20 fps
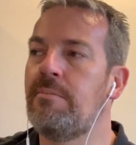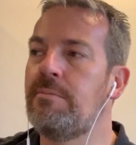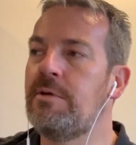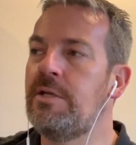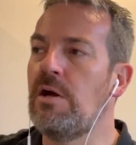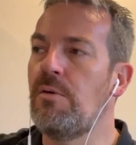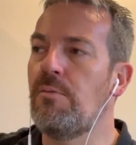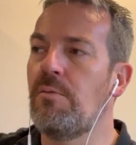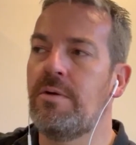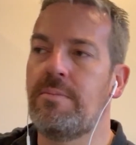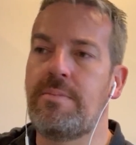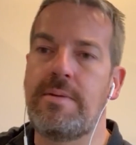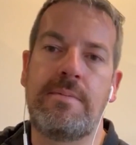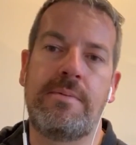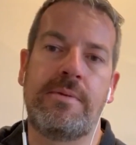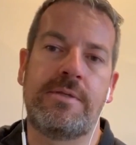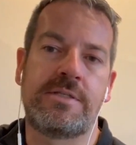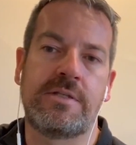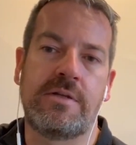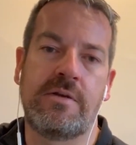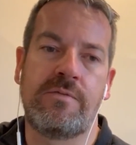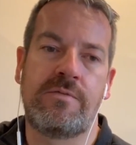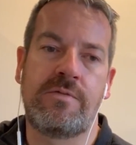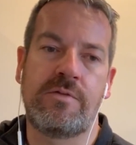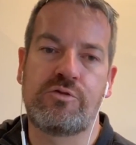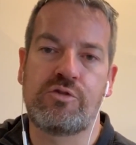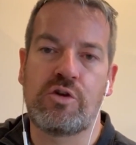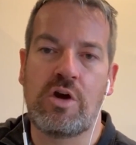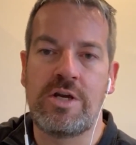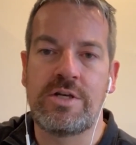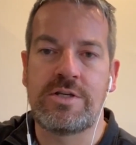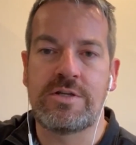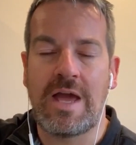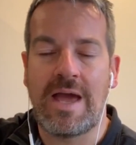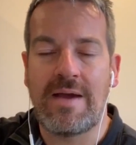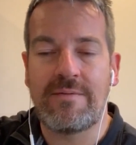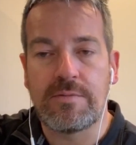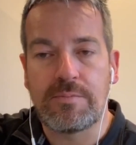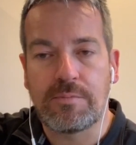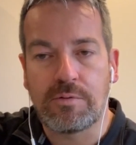You don't want to be sort of trying to
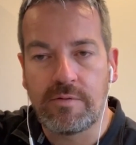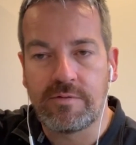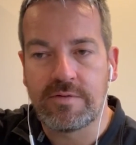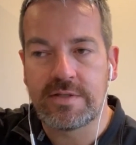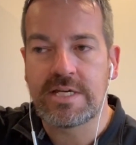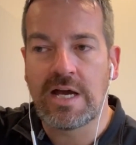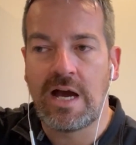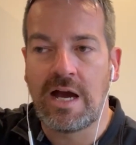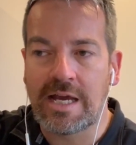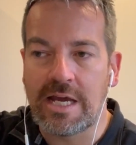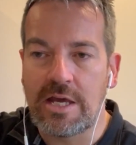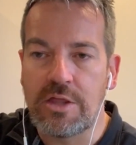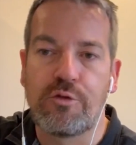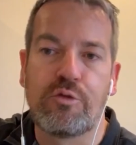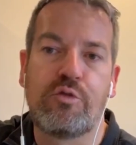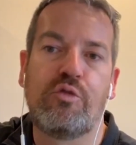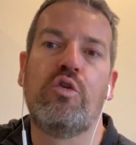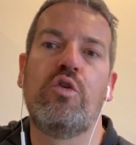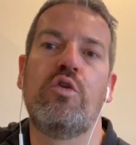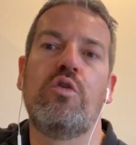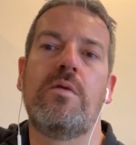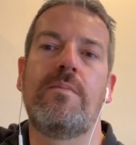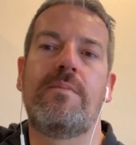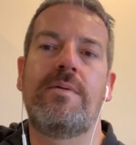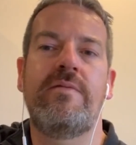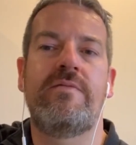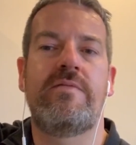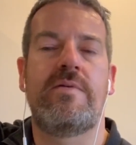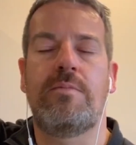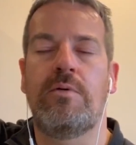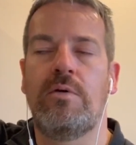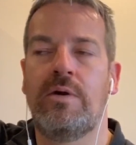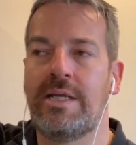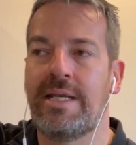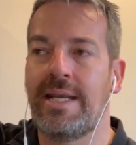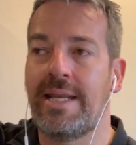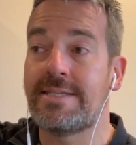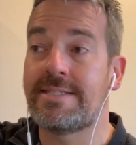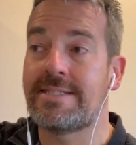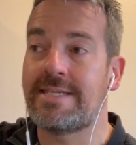have your profit target through the pivot
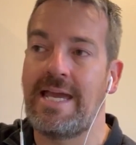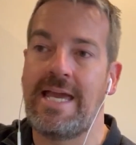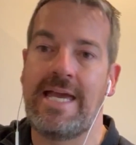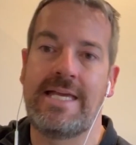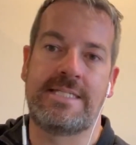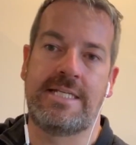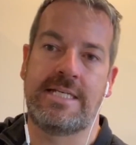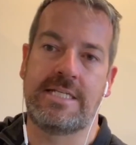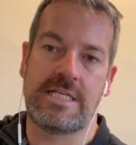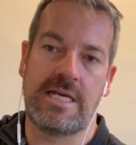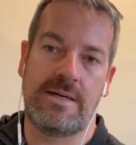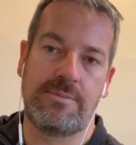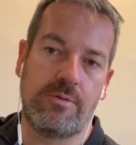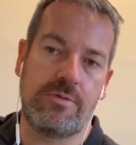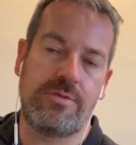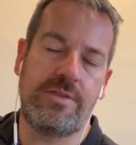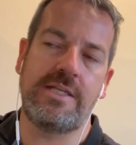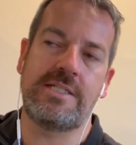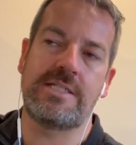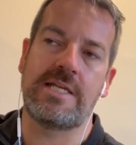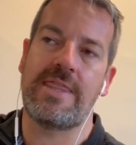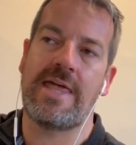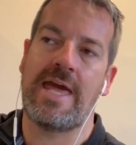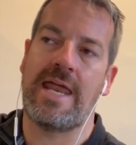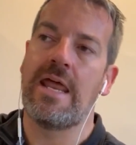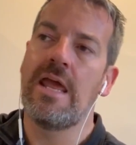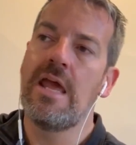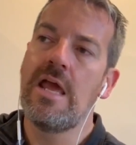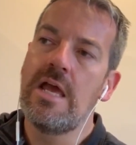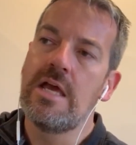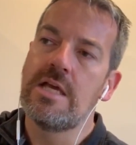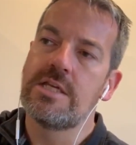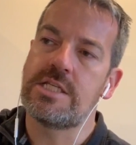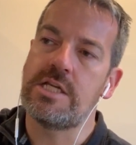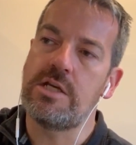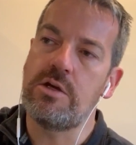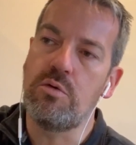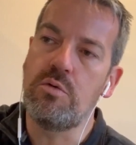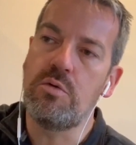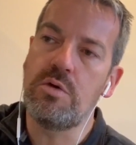point, let's say, as an example, things like that.
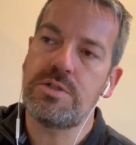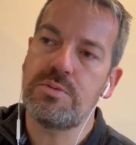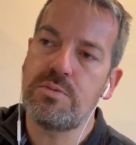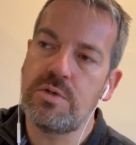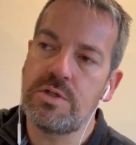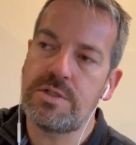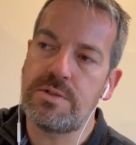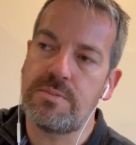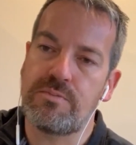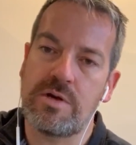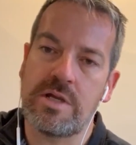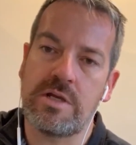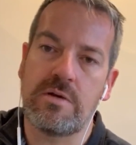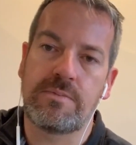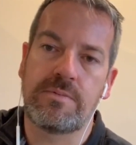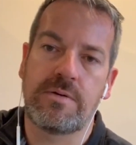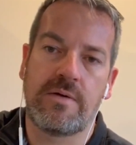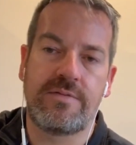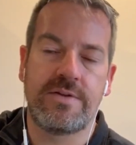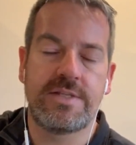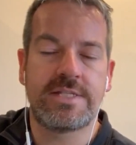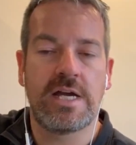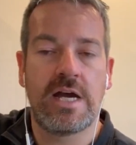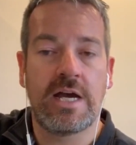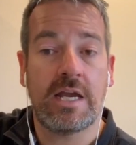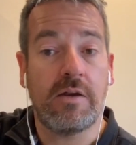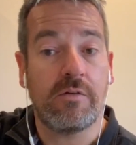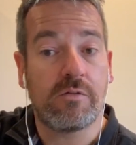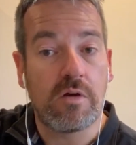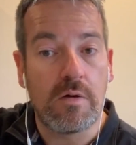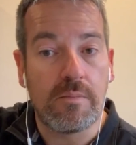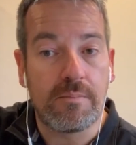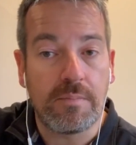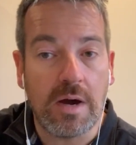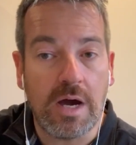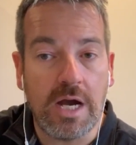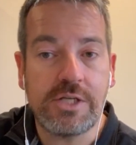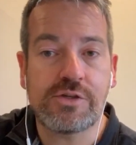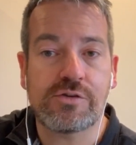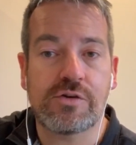So you always want to bring your profit target for a
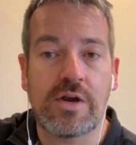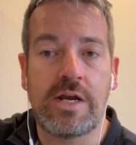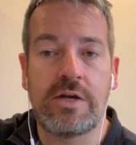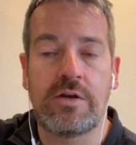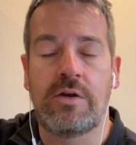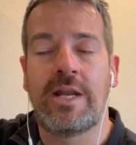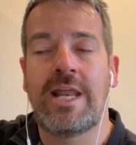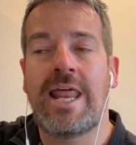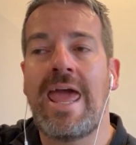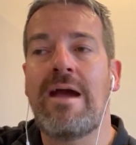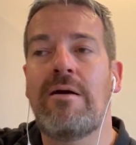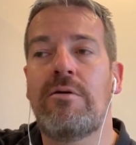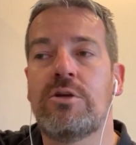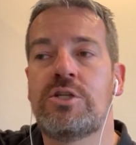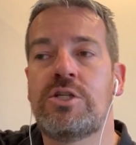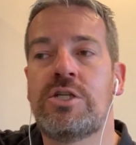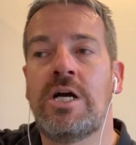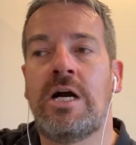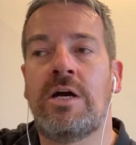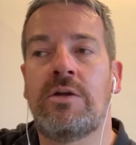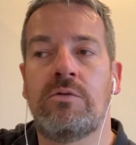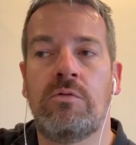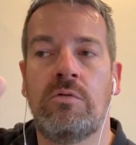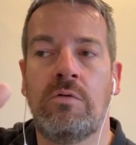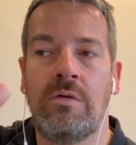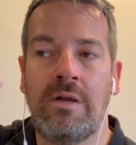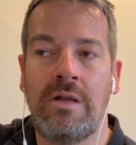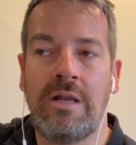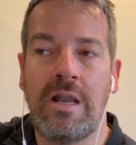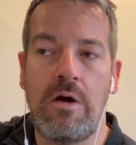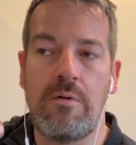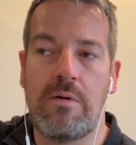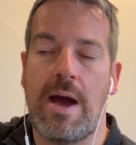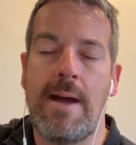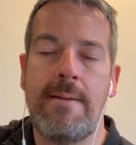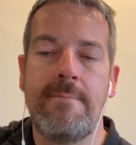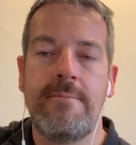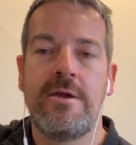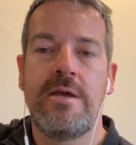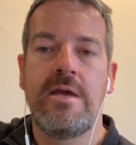buy trade on an hour chart or
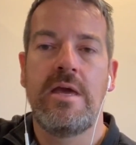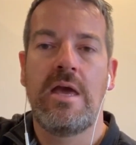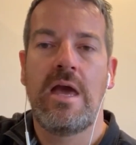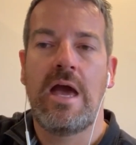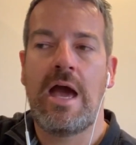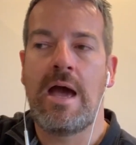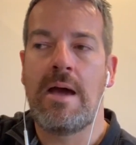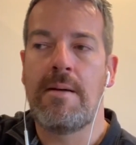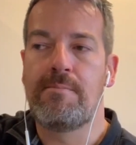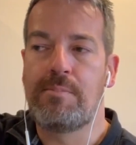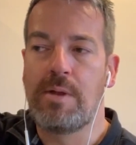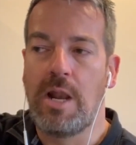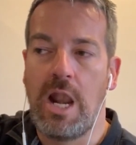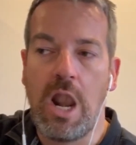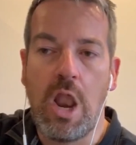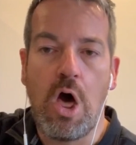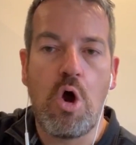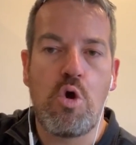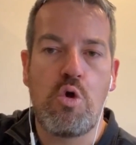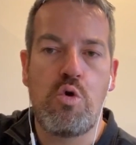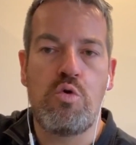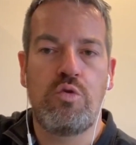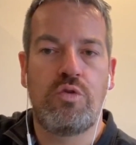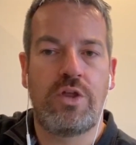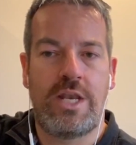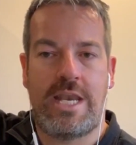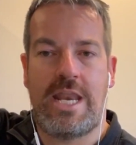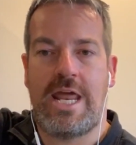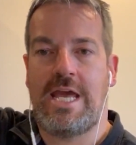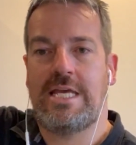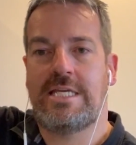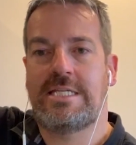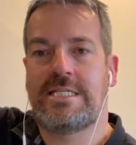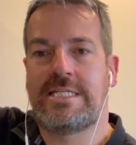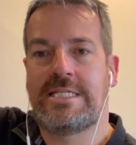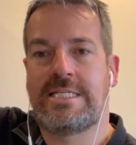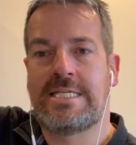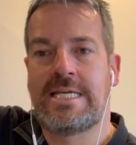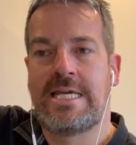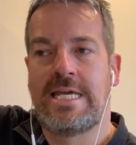lower, below the
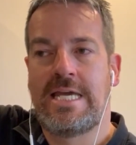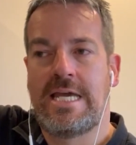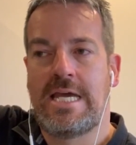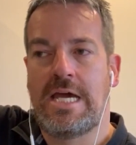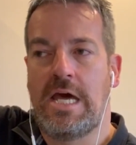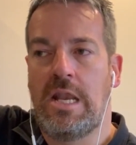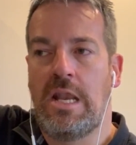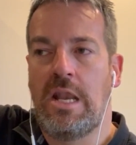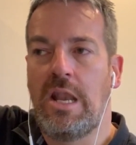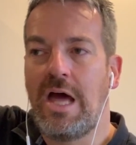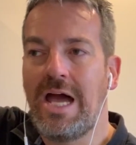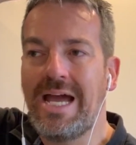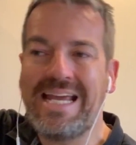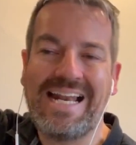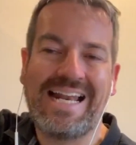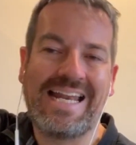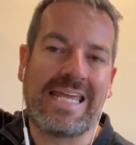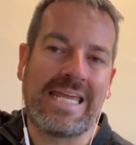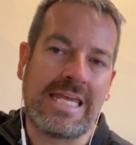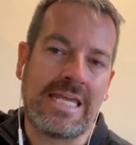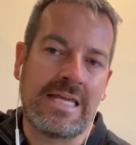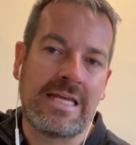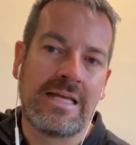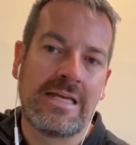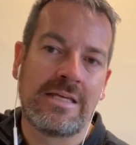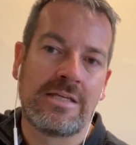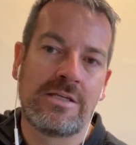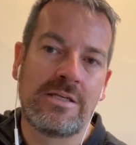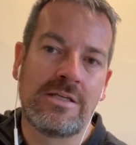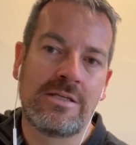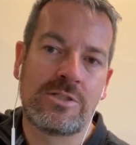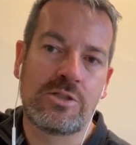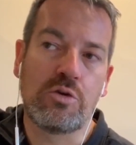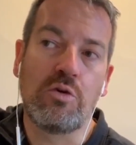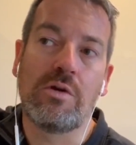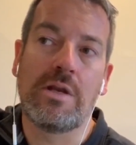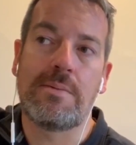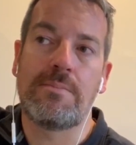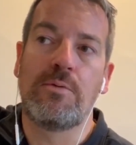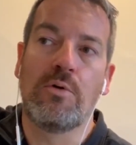next likely
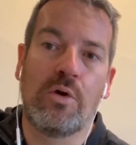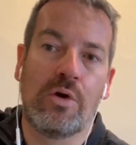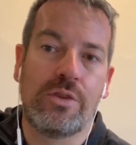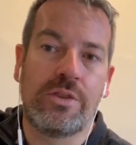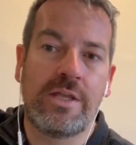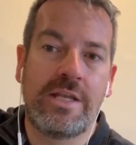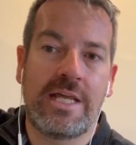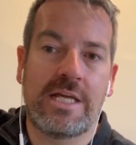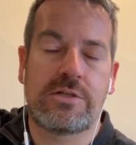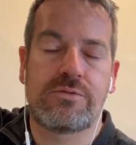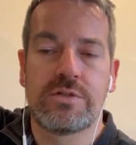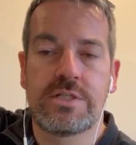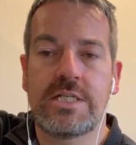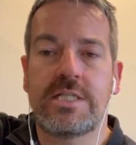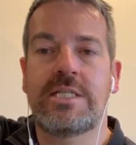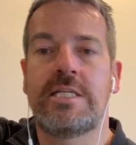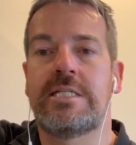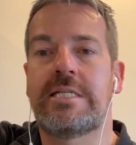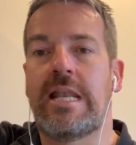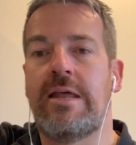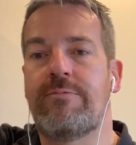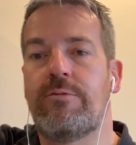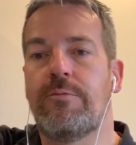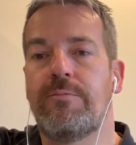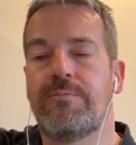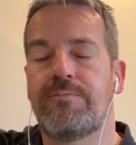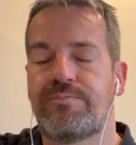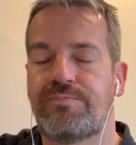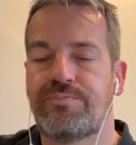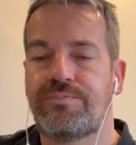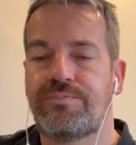stalling point, the next resistance level.